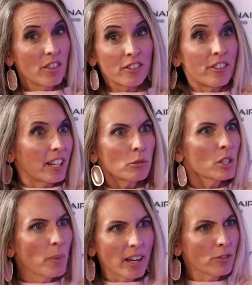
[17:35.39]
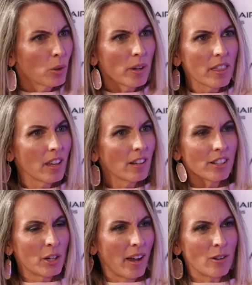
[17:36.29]
They're very respectful with it.
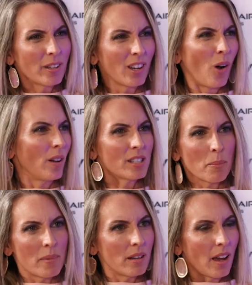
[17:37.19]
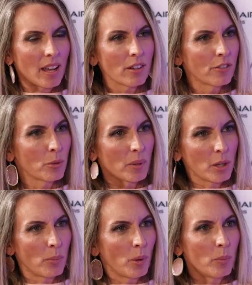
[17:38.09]
I don't get calls at midnight from
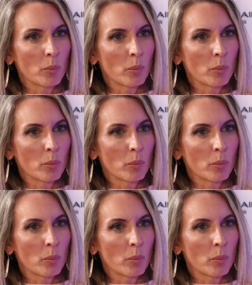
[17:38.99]
people,